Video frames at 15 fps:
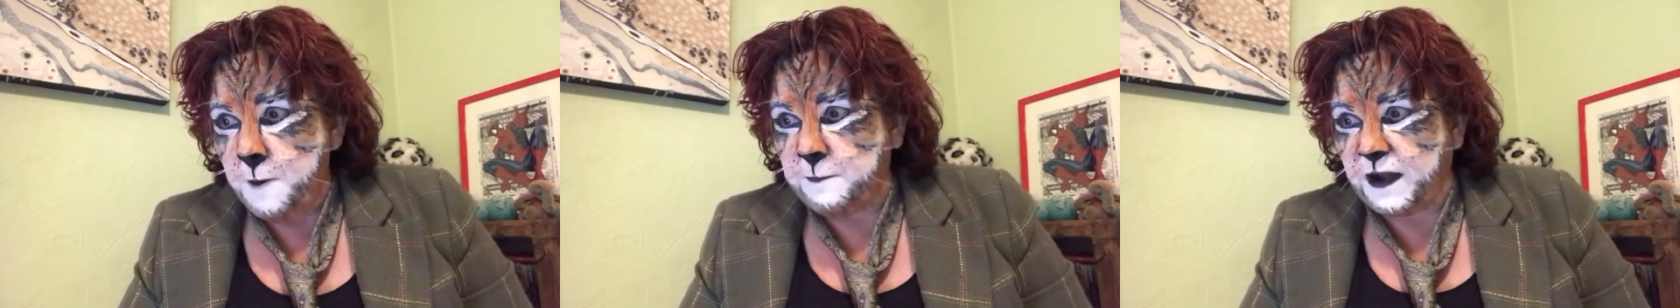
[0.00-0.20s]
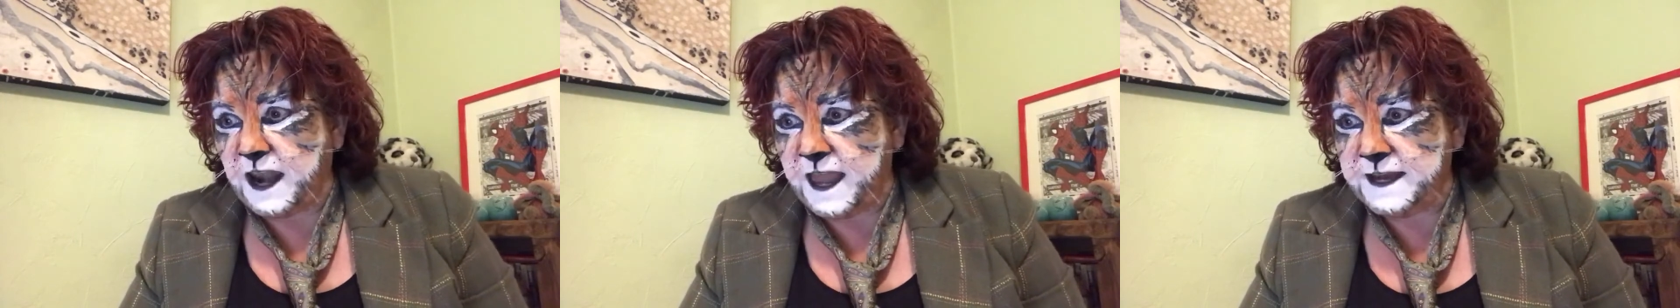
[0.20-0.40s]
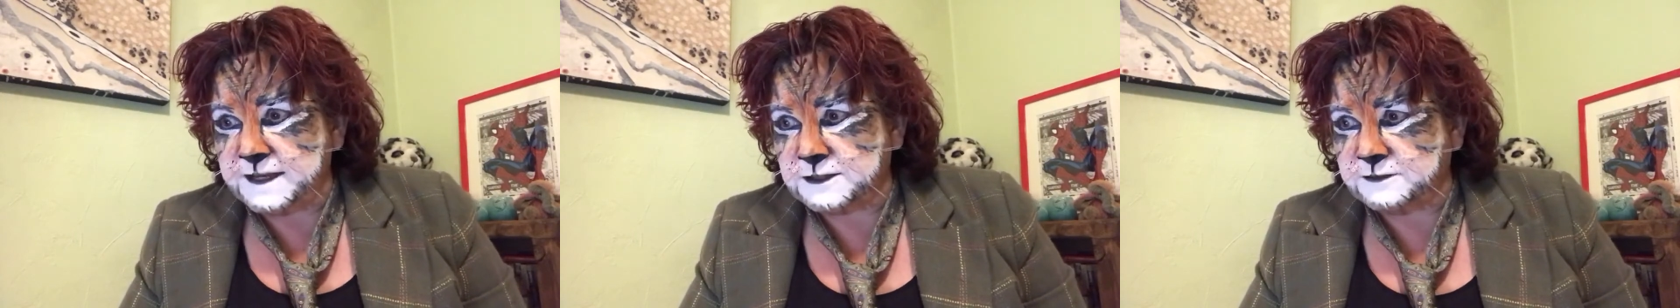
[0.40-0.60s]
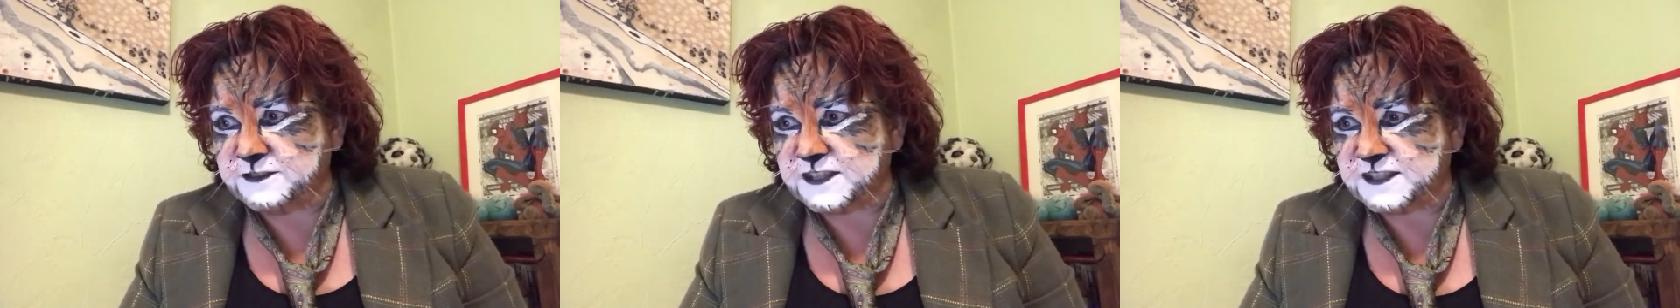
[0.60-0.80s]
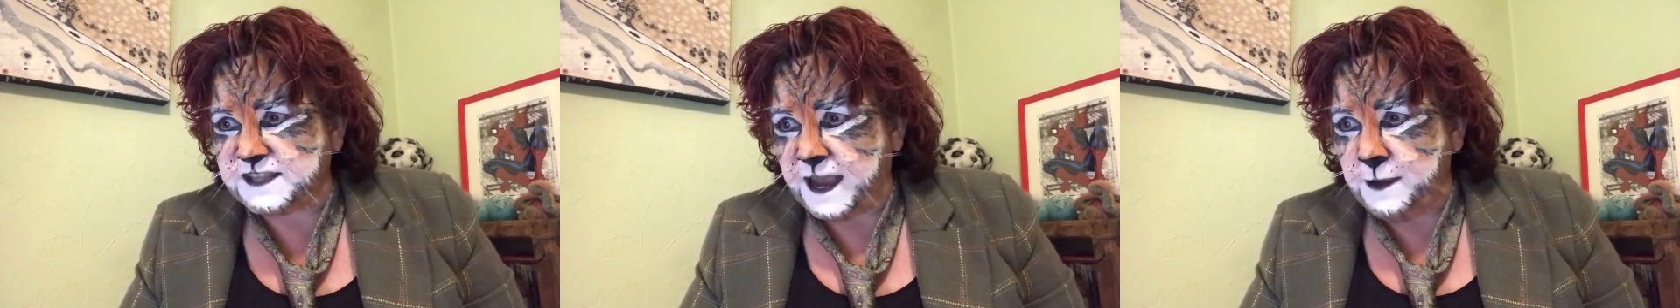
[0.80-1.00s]
plate of
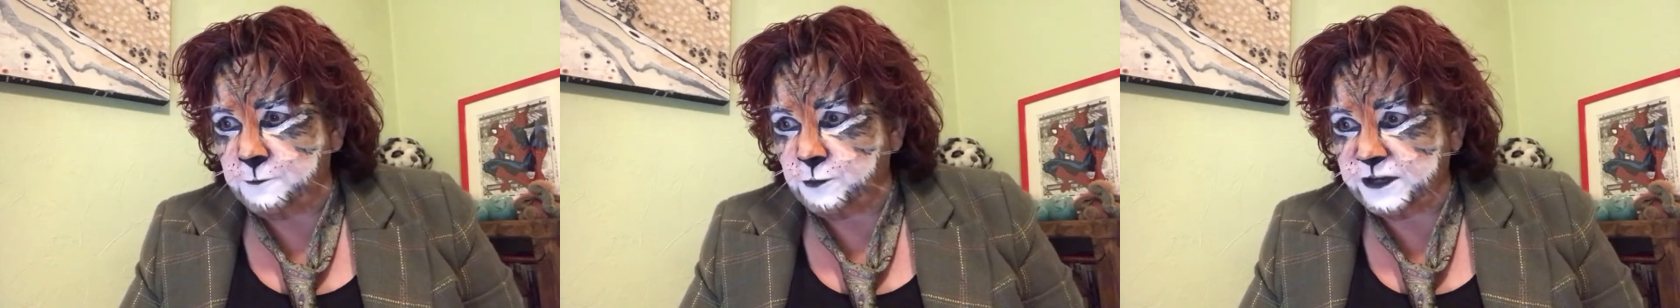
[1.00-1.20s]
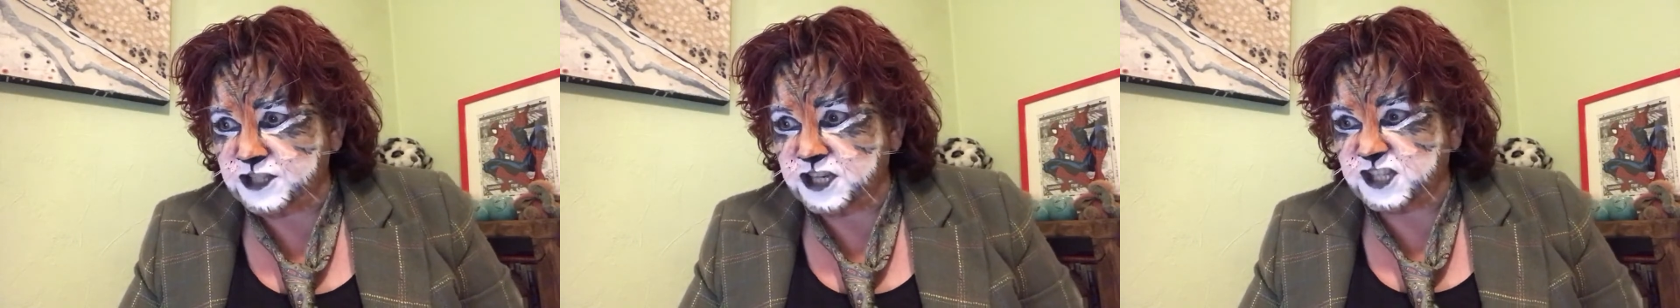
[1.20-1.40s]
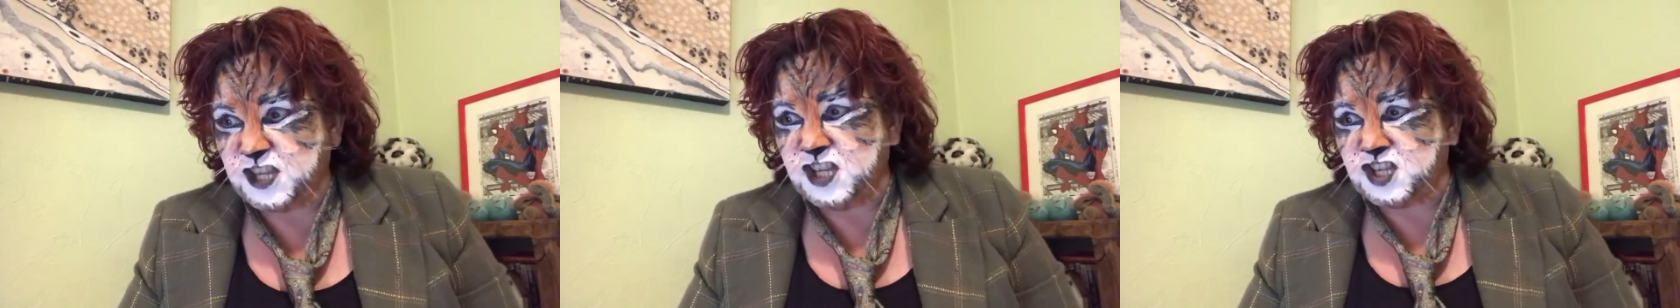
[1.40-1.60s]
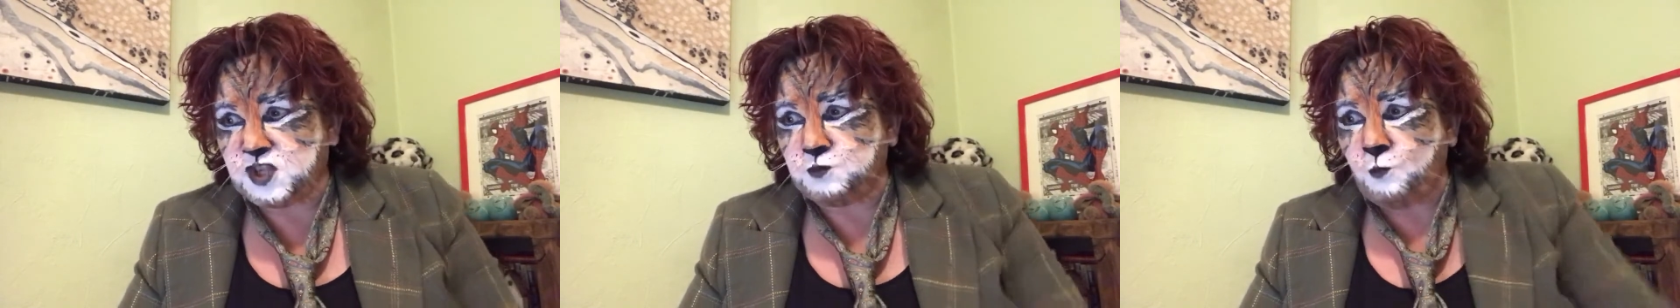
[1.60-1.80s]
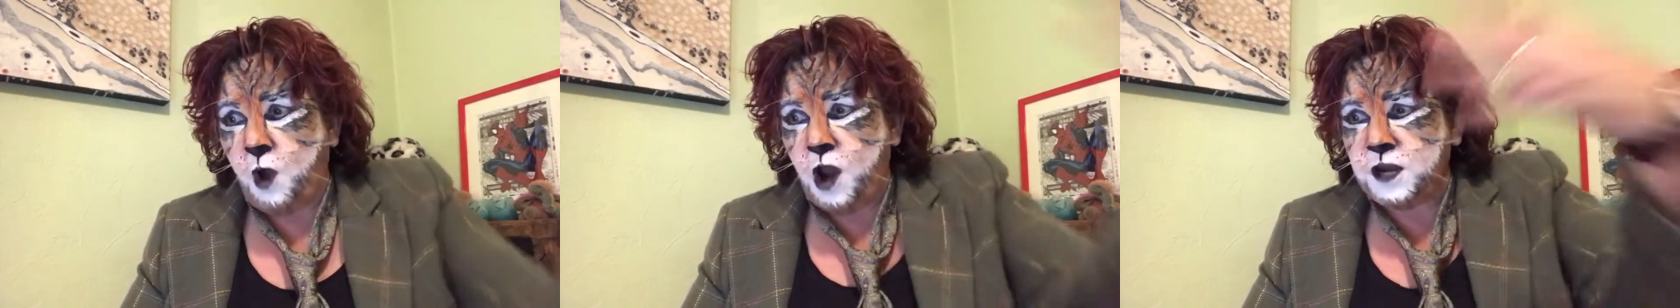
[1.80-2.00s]
sandwiches and
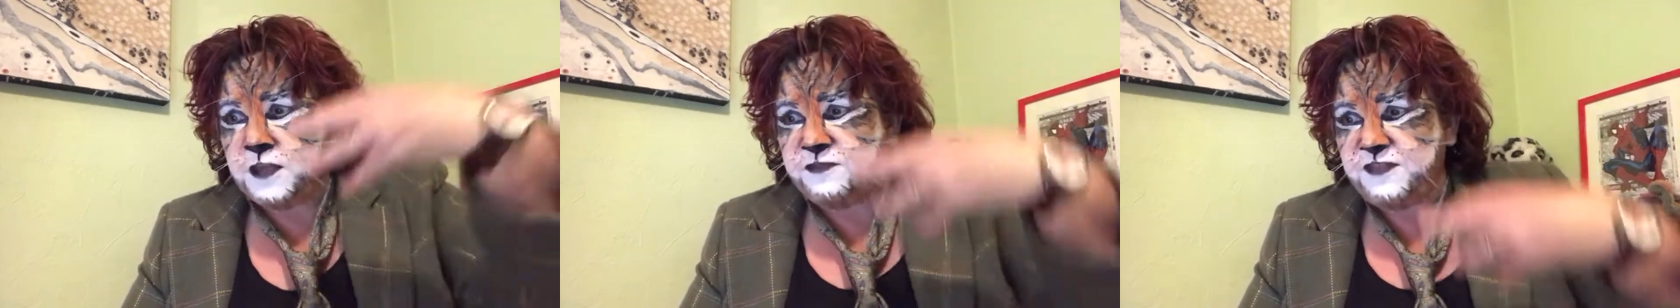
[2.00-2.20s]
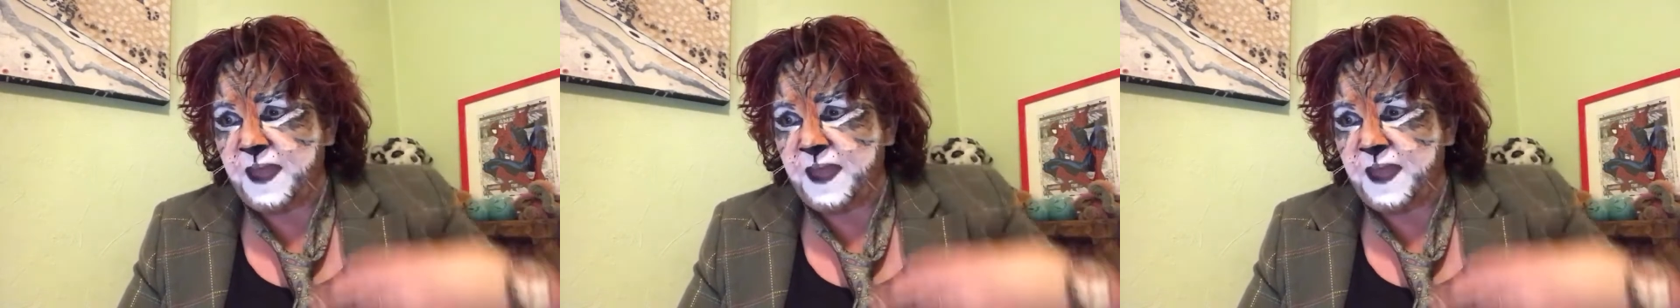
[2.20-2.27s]
swallowed